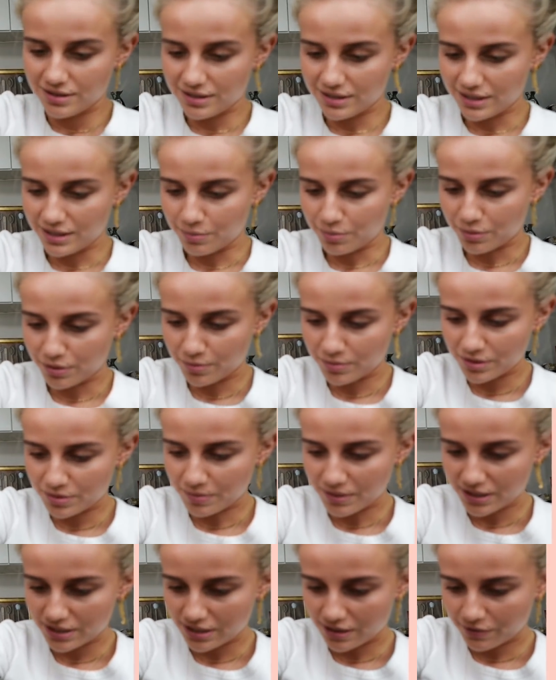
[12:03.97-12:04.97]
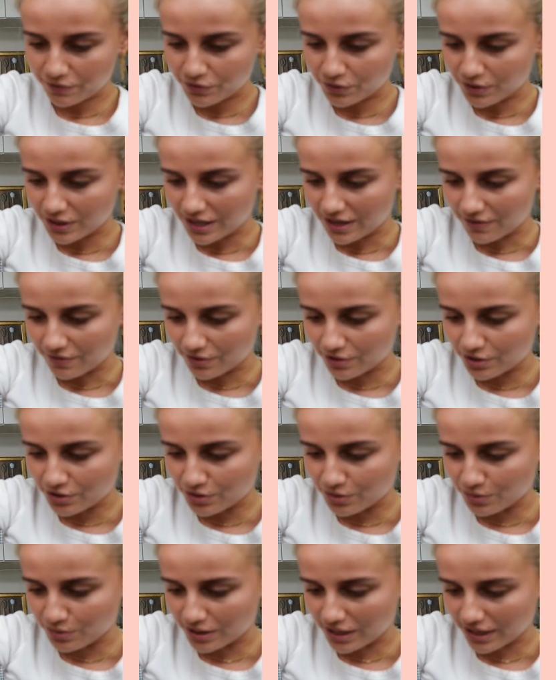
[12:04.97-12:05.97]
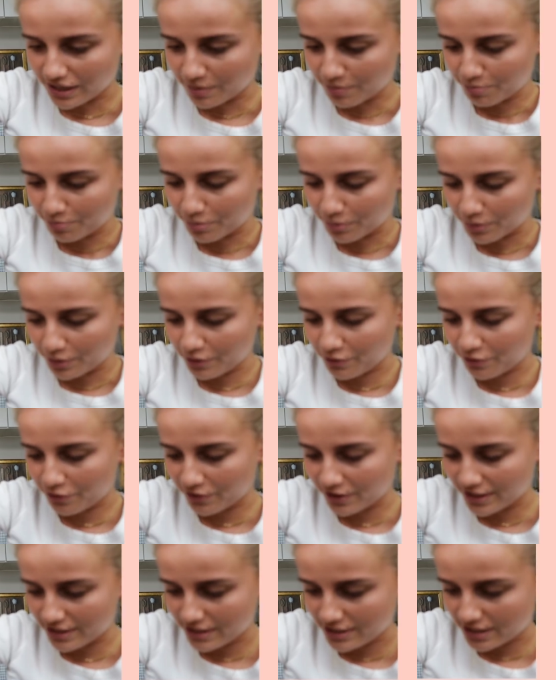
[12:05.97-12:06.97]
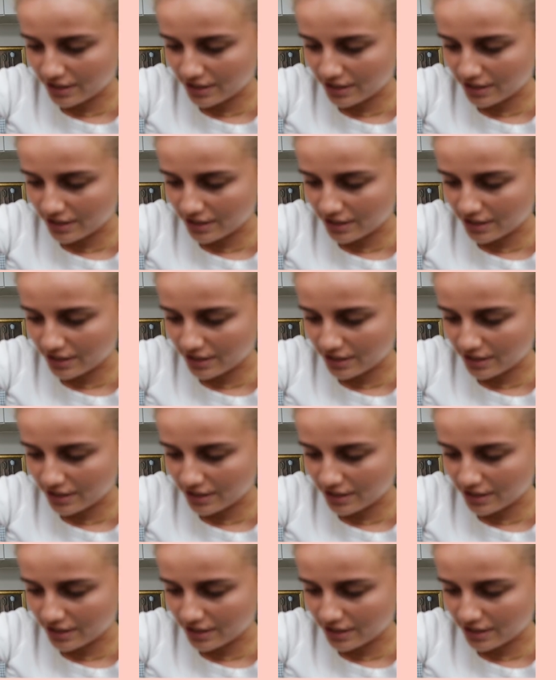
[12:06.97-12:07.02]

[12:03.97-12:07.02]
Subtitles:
I promised myself to never do like a boyfriend